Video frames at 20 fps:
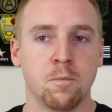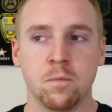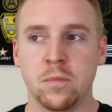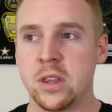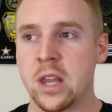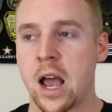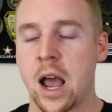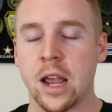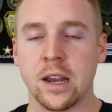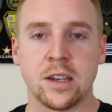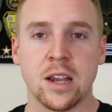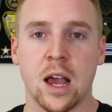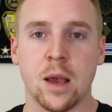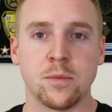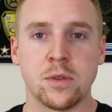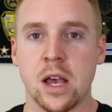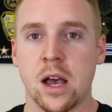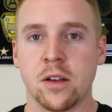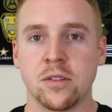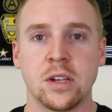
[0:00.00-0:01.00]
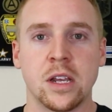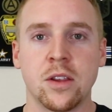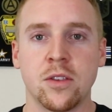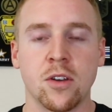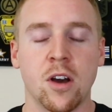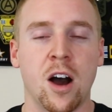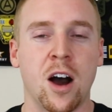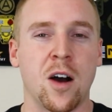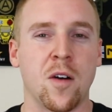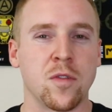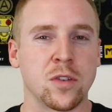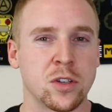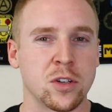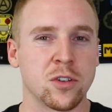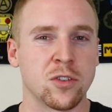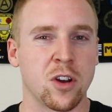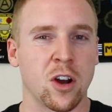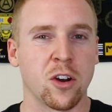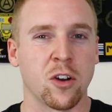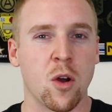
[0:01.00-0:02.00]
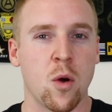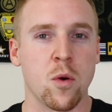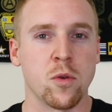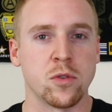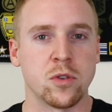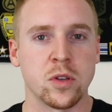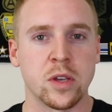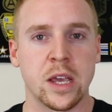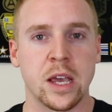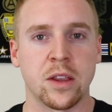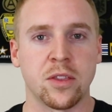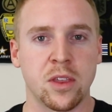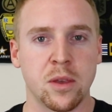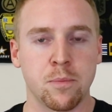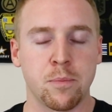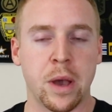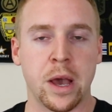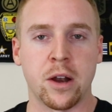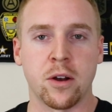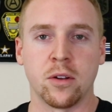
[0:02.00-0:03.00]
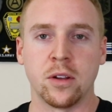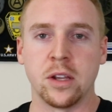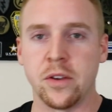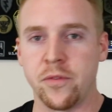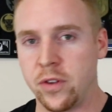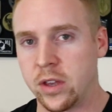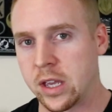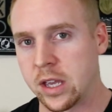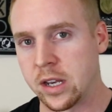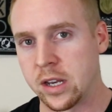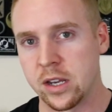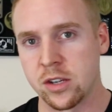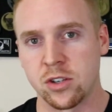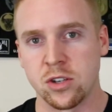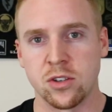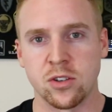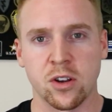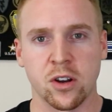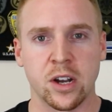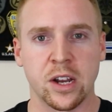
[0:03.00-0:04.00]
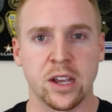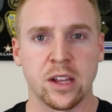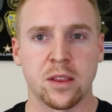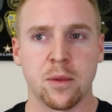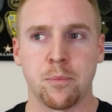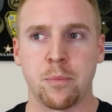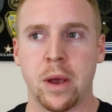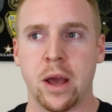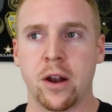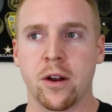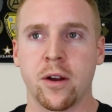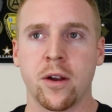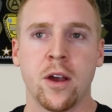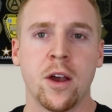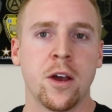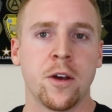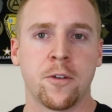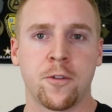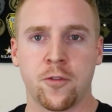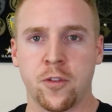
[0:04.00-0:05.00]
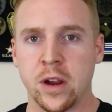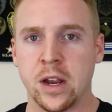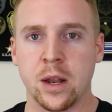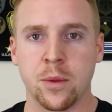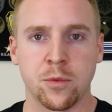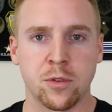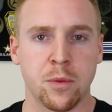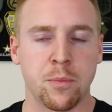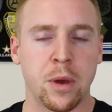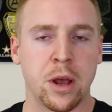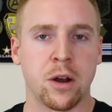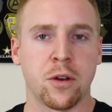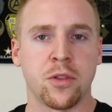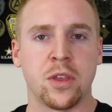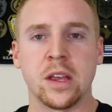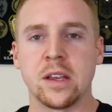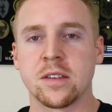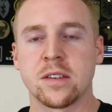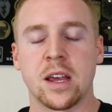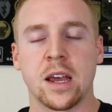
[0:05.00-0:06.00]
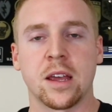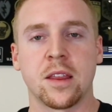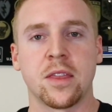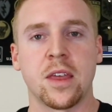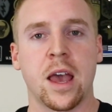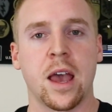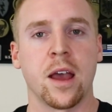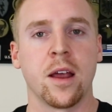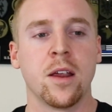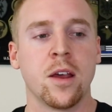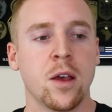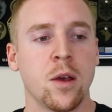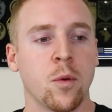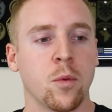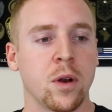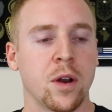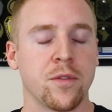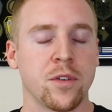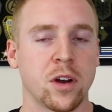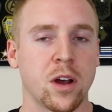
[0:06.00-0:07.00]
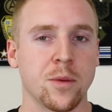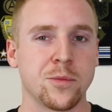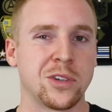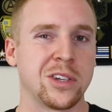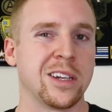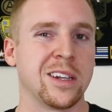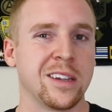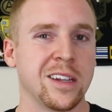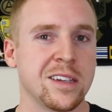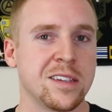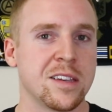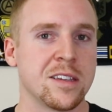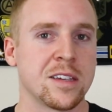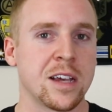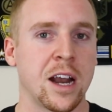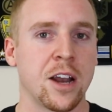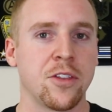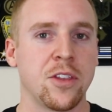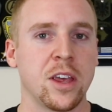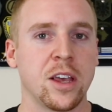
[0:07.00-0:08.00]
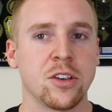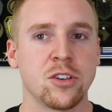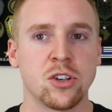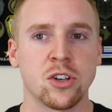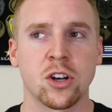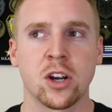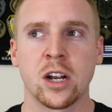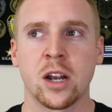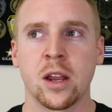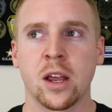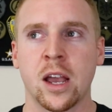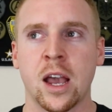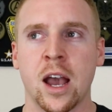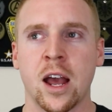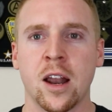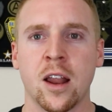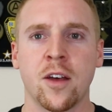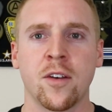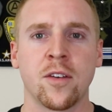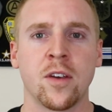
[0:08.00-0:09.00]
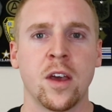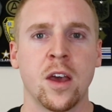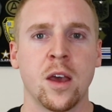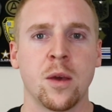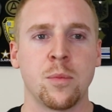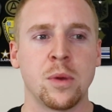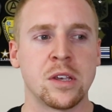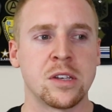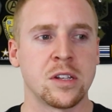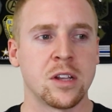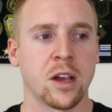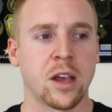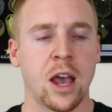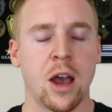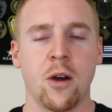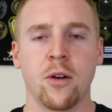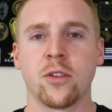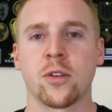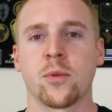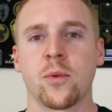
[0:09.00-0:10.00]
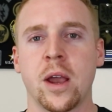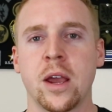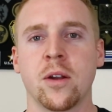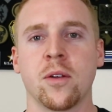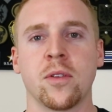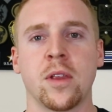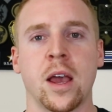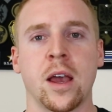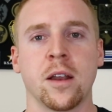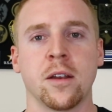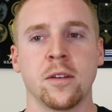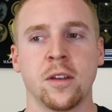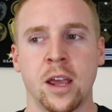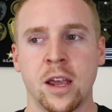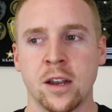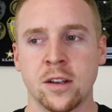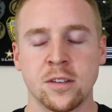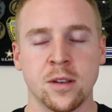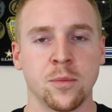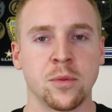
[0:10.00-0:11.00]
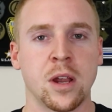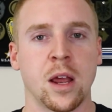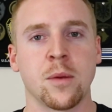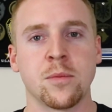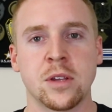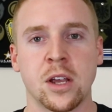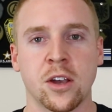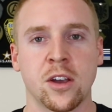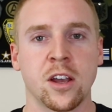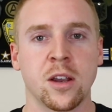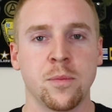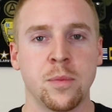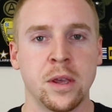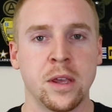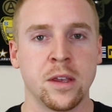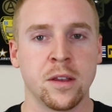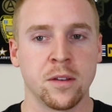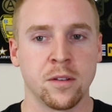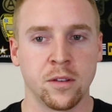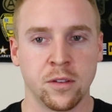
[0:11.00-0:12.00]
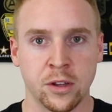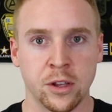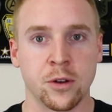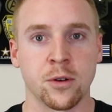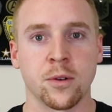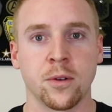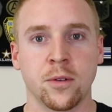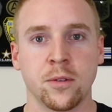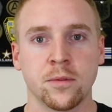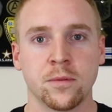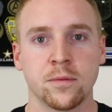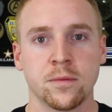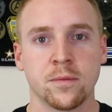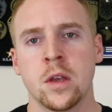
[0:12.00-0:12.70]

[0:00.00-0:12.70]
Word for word: nine times out of 10, the officers are going to get the better living conditions. They're gonna get the better freedoms, the better things like that. Whenever it comes to the enlisted side of things, you're gonna kind of be stuck out in the rain on that. And sometimes that could be literal.